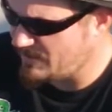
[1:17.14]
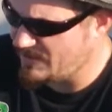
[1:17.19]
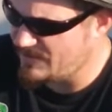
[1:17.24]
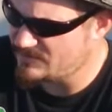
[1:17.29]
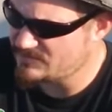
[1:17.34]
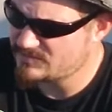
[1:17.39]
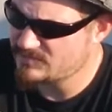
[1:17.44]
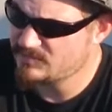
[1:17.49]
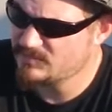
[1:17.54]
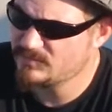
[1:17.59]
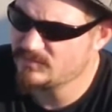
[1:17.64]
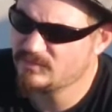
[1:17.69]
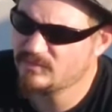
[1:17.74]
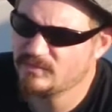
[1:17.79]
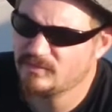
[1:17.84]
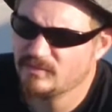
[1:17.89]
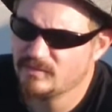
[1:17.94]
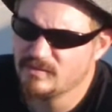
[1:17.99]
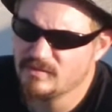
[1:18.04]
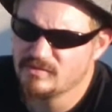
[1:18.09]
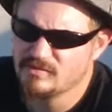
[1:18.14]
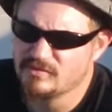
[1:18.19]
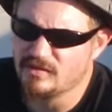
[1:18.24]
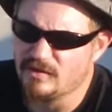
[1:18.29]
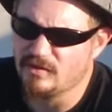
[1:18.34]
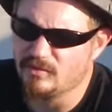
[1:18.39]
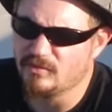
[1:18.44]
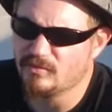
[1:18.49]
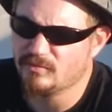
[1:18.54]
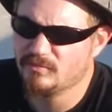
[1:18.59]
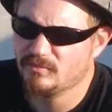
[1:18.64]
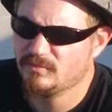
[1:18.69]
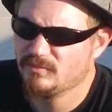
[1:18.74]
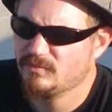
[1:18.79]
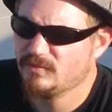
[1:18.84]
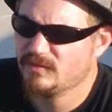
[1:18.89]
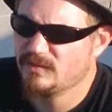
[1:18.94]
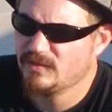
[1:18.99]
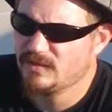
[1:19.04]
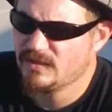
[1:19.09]
Baz, Skeeter,
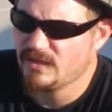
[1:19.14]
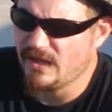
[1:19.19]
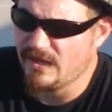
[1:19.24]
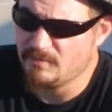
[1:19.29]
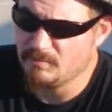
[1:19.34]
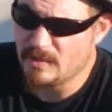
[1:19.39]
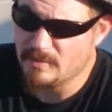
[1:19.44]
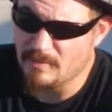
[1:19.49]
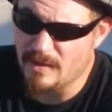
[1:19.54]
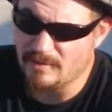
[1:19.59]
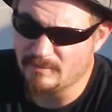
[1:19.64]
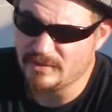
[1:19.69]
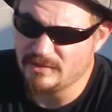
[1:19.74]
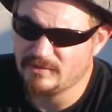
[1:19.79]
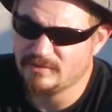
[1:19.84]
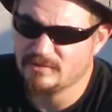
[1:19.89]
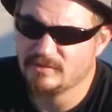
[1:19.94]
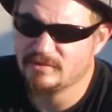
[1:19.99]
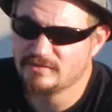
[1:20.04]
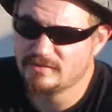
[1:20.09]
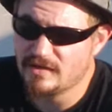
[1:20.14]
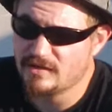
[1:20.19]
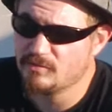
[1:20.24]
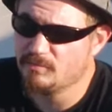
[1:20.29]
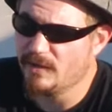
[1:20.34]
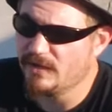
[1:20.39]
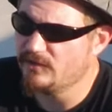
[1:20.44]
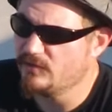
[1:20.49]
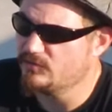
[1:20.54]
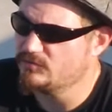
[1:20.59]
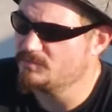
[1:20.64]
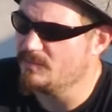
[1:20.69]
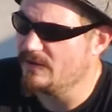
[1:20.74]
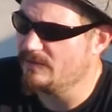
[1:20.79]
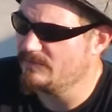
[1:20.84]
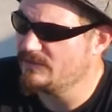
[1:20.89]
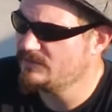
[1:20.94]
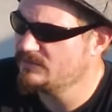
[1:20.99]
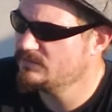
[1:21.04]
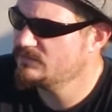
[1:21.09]
and my mommy, because everybody knows
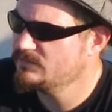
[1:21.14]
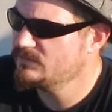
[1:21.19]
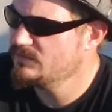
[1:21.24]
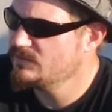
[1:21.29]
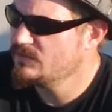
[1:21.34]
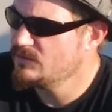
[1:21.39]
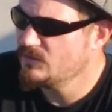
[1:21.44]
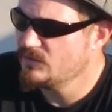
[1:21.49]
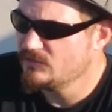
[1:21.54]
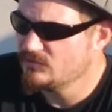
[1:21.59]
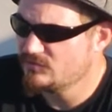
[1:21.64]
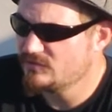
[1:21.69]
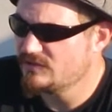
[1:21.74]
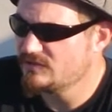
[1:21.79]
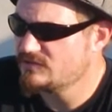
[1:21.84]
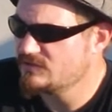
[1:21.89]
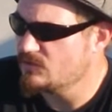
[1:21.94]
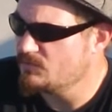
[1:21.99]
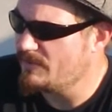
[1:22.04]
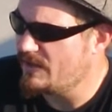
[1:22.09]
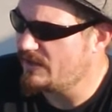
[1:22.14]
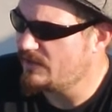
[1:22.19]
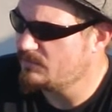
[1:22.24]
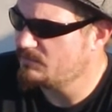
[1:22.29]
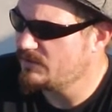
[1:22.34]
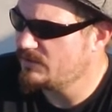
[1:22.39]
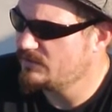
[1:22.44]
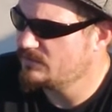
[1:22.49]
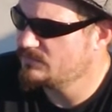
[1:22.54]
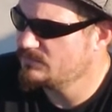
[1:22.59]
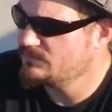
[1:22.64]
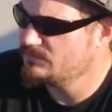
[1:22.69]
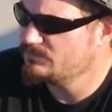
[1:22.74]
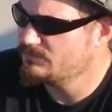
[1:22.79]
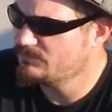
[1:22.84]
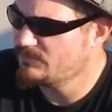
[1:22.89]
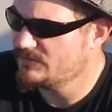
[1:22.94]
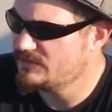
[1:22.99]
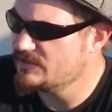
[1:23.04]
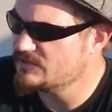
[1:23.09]
mommy. She gets so mad at me,
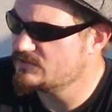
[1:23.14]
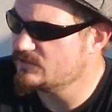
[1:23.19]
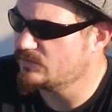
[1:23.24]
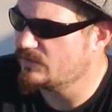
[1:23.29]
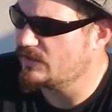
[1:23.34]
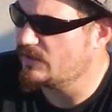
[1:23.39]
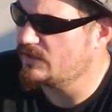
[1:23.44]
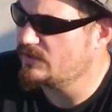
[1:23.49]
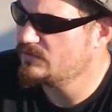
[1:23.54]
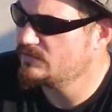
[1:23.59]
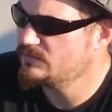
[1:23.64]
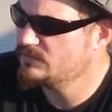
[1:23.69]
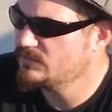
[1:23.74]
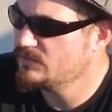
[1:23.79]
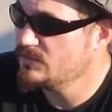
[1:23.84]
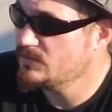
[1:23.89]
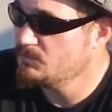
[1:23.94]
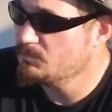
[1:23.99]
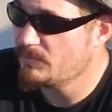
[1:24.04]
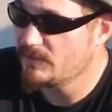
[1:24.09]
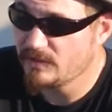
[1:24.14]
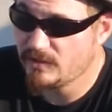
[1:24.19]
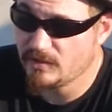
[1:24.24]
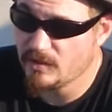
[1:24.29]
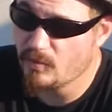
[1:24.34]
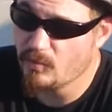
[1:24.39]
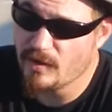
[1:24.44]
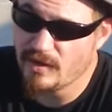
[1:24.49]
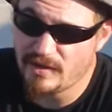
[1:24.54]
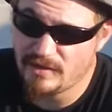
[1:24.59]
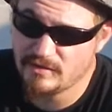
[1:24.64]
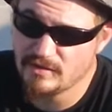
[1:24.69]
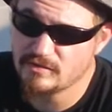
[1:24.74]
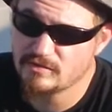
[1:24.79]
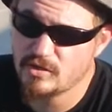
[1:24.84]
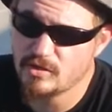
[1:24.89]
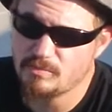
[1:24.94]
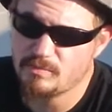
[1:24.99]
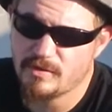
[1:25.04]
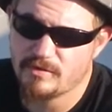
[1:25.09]
but that's okay. But you know what? It does
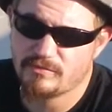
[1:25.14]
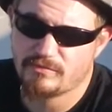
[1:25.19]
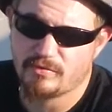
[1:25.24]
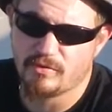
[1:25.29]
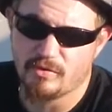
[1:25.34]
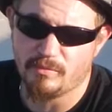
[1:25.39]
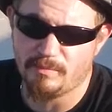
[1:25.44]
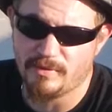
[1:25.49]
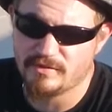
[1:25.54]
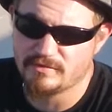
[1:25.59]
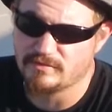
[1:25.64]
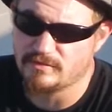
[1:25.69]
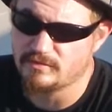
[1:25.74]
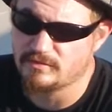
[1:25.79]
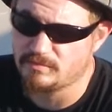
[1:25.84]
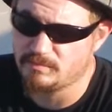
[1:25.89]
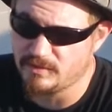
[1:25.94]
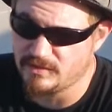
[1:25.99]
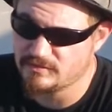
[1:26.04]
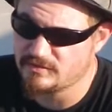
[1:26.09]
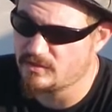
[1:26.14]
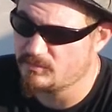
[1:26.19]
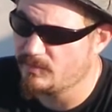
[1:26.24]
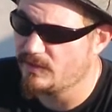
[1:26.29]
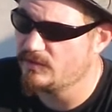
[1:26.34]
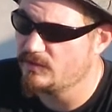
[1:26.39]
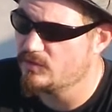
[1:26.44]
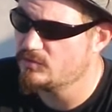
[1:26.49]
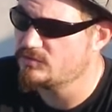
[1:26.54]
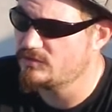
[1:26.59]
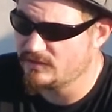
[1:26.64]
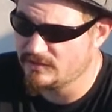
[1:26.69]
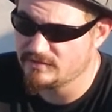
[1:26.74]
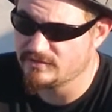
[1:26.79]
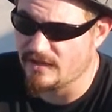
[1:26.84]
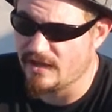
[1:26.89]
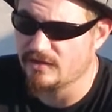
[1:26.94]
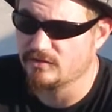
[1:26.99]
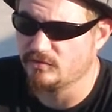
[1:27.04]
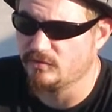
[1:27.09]
good for her business, because everybody knows she
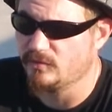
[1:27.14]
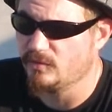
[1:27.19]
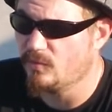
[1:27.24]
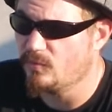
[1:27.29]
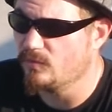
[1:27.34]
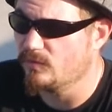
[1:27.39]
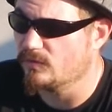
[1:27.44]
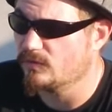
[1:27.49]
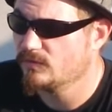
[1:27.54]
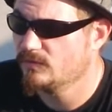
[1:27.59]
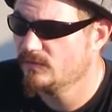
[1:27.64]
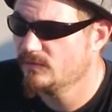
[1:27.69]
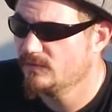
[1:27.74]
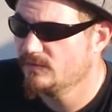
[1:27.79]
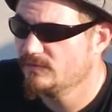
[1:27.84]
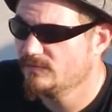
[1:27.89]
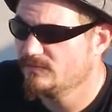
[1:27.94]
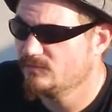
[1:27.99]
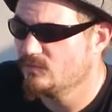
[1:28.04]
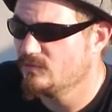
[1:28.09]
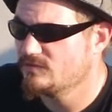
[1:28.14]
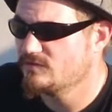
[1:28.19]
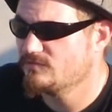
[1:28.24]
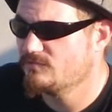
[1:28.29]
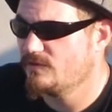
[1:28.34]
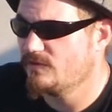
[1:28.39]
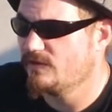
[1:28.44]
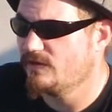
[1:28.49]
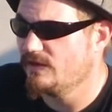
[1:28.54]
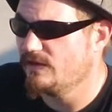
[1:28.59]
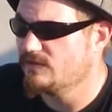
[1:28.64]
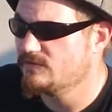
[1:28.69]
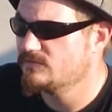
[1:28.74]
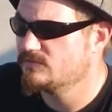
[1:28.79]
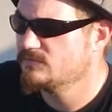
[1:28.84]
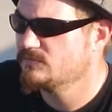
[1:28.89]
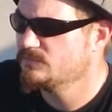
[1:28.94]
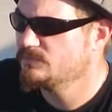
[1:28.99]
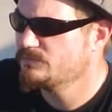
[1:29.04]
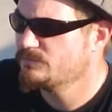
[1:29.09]
is actually a whore, which is very
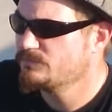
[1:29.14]
nice.